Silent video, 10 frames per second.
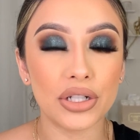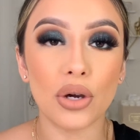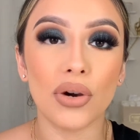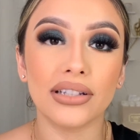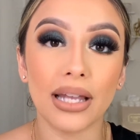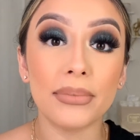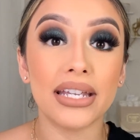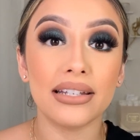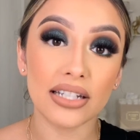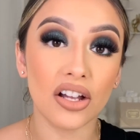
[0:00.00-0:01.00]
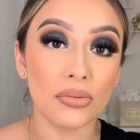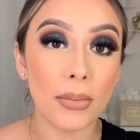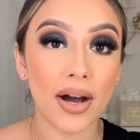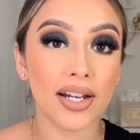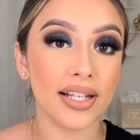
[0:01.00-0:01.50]
you know what, let me tell them
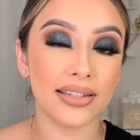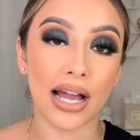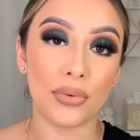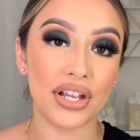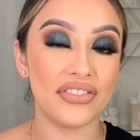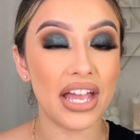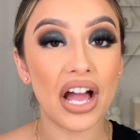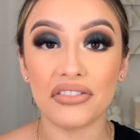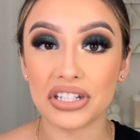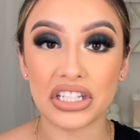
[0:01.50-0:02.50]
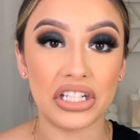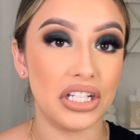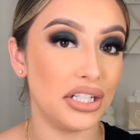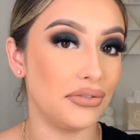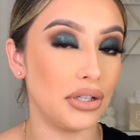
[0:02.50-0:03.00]
about it. That way, if they haven't seen
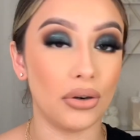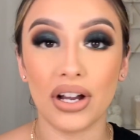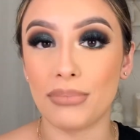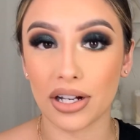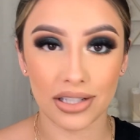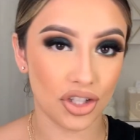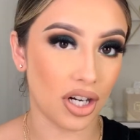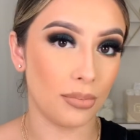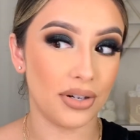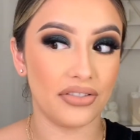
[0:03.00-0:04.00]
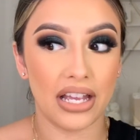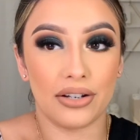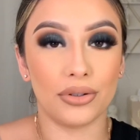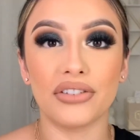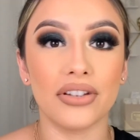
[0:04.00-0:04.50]
it, they don't have BoxyCharm, or if they
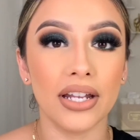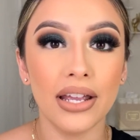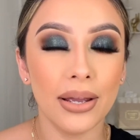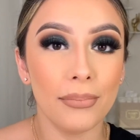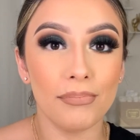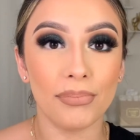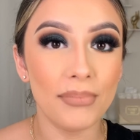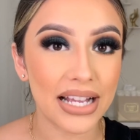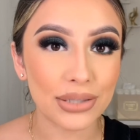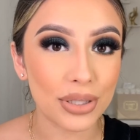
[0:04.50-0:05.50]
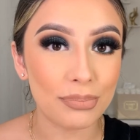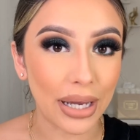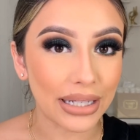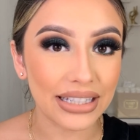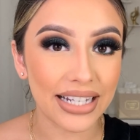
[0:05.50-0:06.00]
don't even mess with
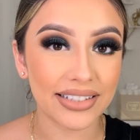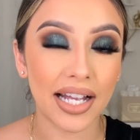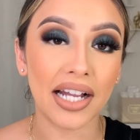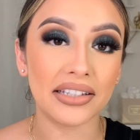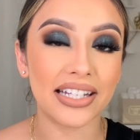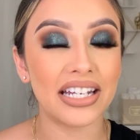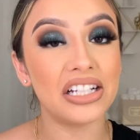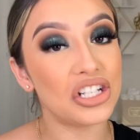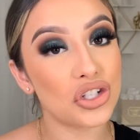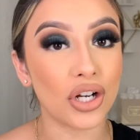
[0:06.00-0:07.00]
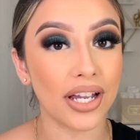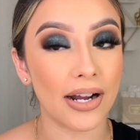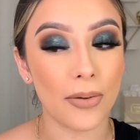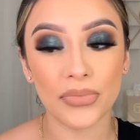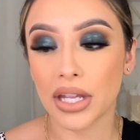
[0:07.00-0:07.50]
Becca like that, they can at least try it
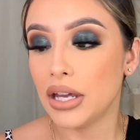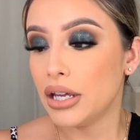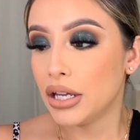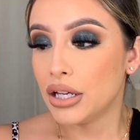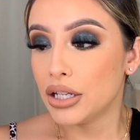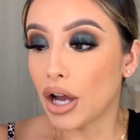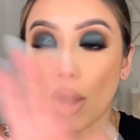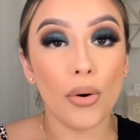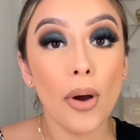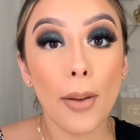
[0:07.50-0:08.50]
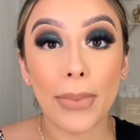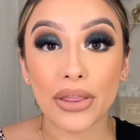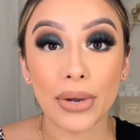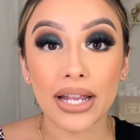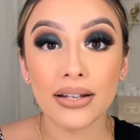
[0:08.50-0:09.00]
out. Oh, by
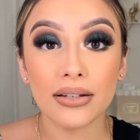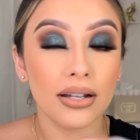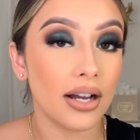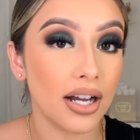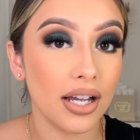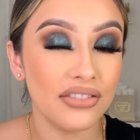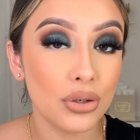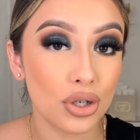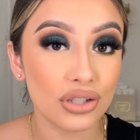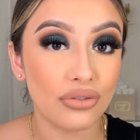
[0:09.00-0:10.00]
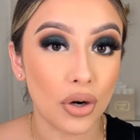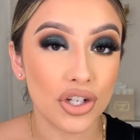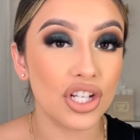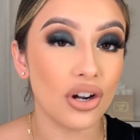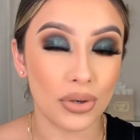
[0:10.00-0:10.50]
the way, if you go to Sephora,
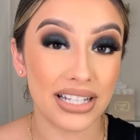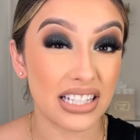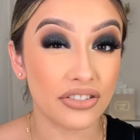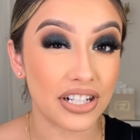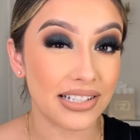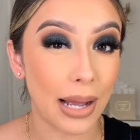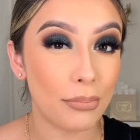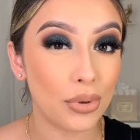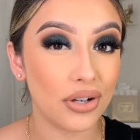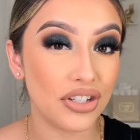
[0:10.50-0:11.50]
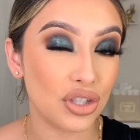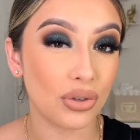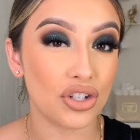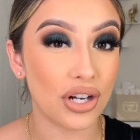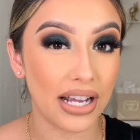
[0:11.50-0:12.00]
you can always ask for a sample if you just
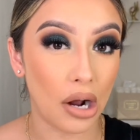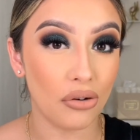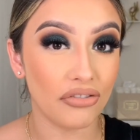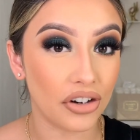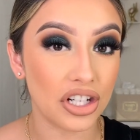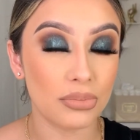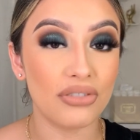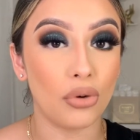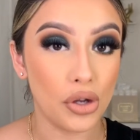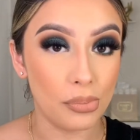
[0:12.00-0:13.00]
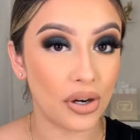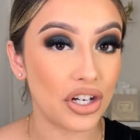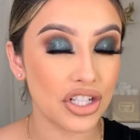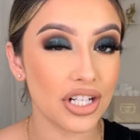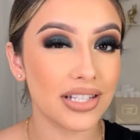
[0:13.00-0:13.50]
want to try it out first before you
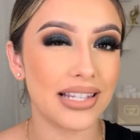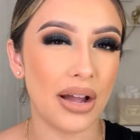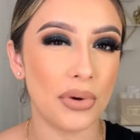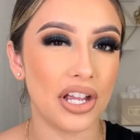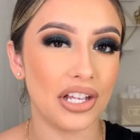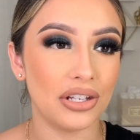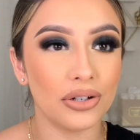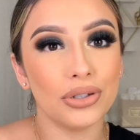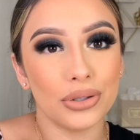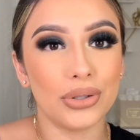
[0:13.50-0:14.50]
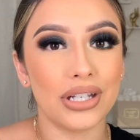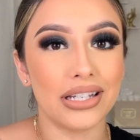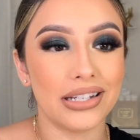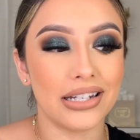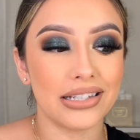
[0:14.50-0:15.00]
purchase. That way, you know, you
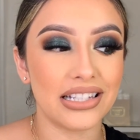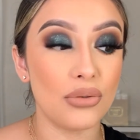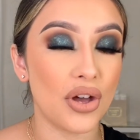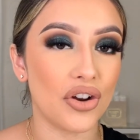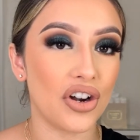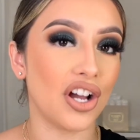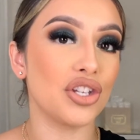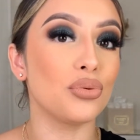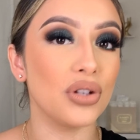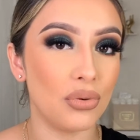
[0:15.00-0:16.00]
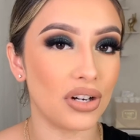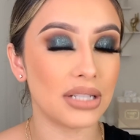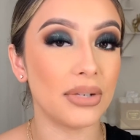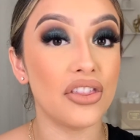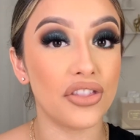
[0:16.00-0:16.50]
can see whether or not you really want
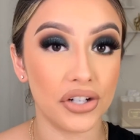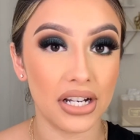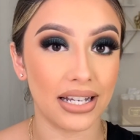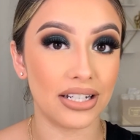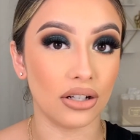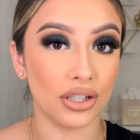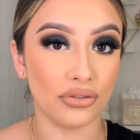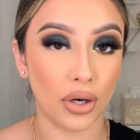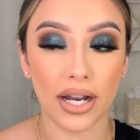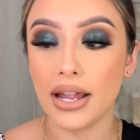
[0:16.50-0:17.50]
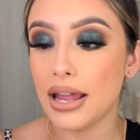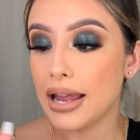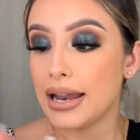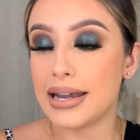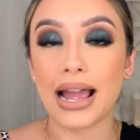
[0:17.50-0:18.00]
to spend $39 for it.
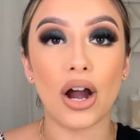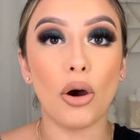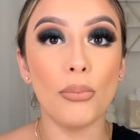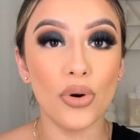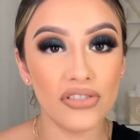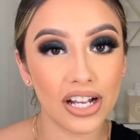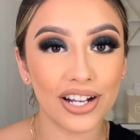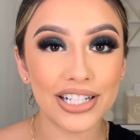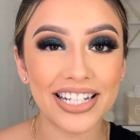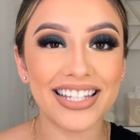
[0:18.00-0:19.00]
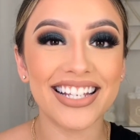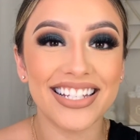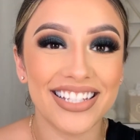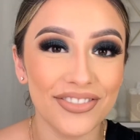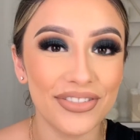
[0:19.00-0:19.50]
Now, moving on to
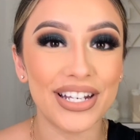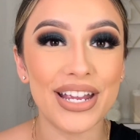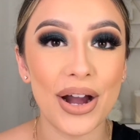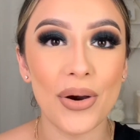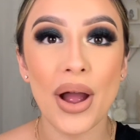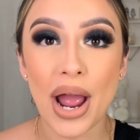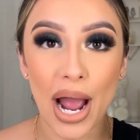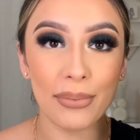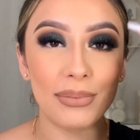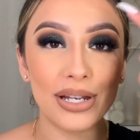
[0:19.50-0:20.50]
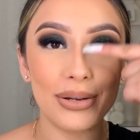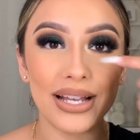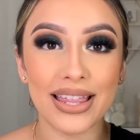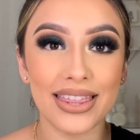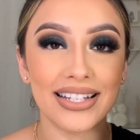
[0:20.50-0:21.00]
this video, I'm going to be
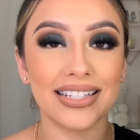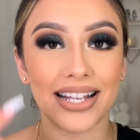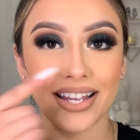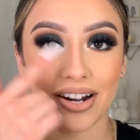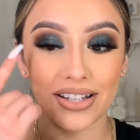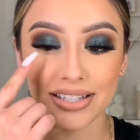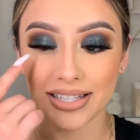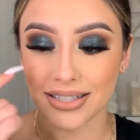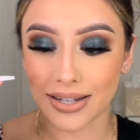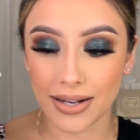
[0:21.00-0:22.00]
doing this side, on this